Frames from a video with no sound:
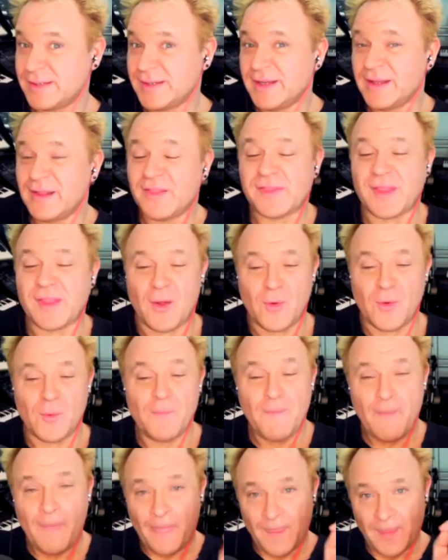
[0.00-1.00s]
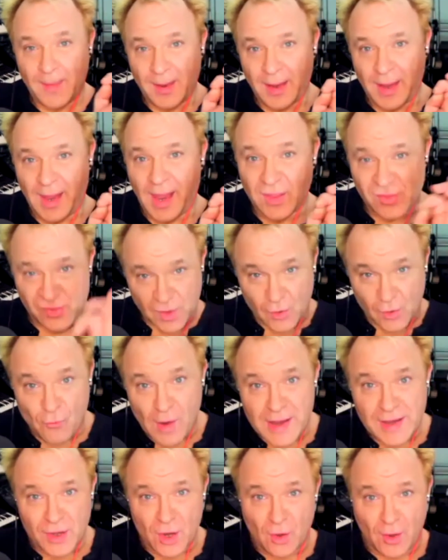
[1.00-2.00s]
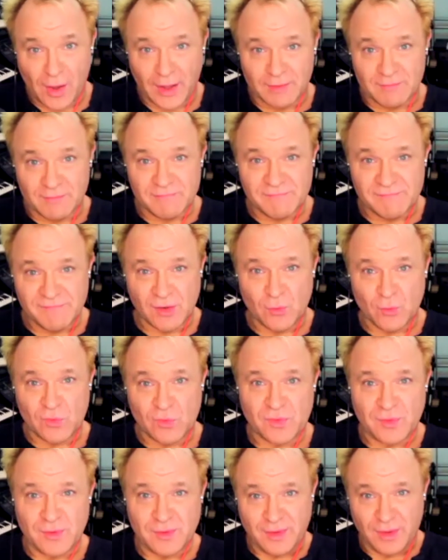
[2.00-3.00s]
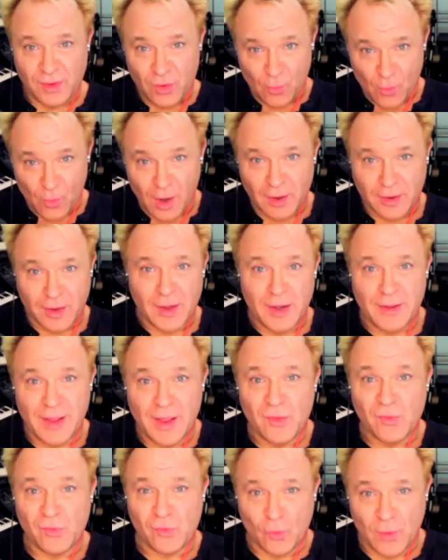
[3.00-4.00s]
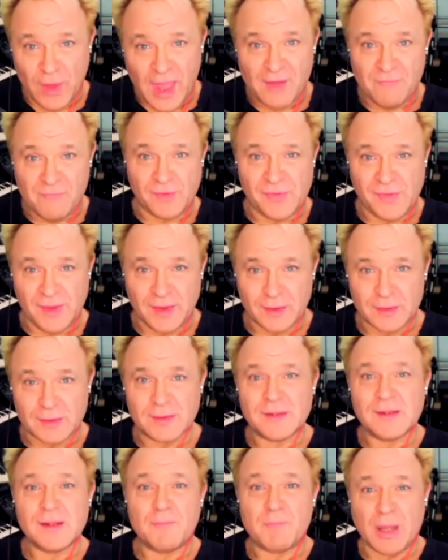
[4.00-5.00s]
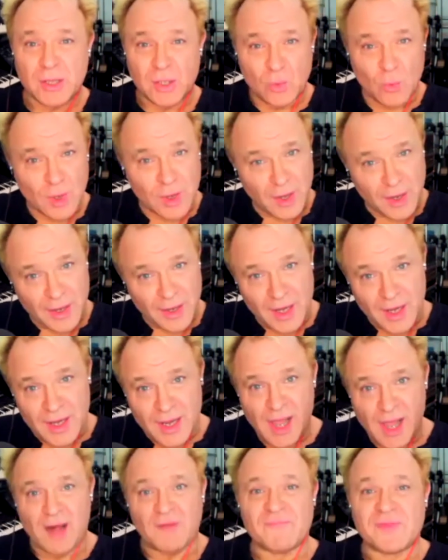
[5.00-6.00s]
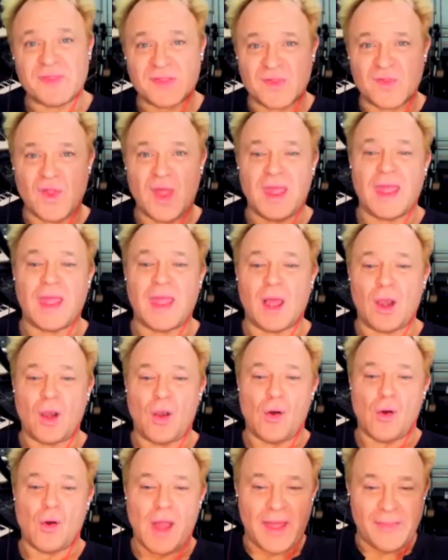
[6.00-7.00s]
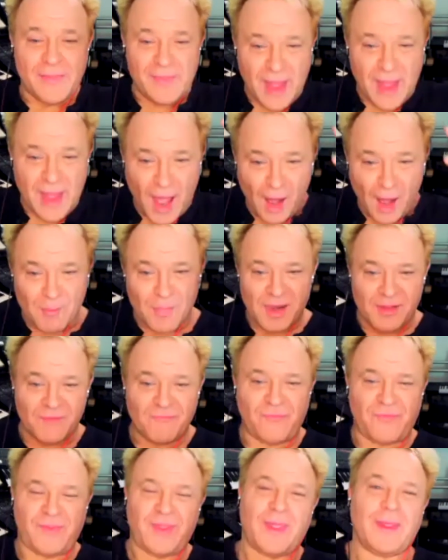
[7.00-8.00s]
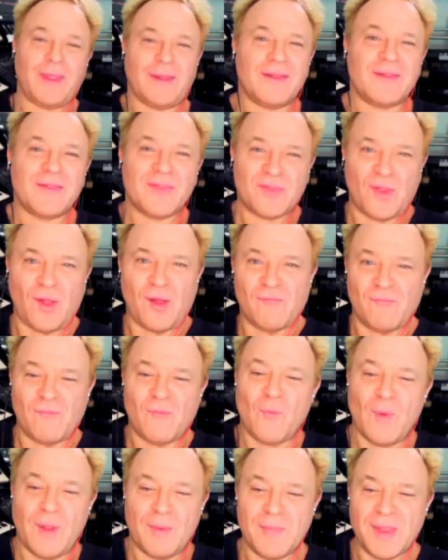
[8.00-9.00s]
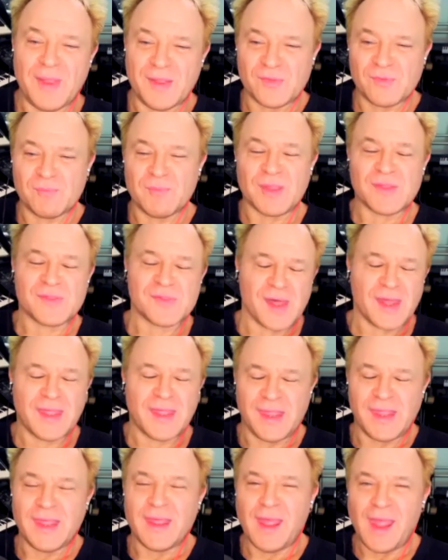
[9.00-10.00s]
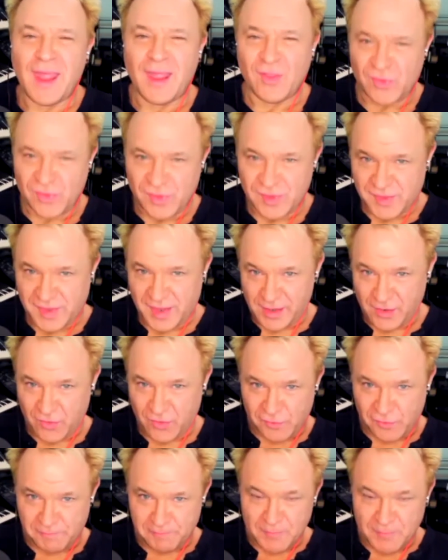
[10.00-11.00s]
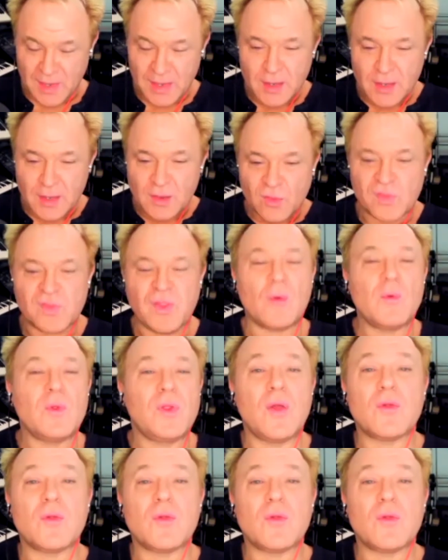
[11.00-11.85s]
So it's a great night, folks. You are going to enjoy everything, but you are going to love singing along and that uplifting stuff when Miss Jacqui hits the stage. So you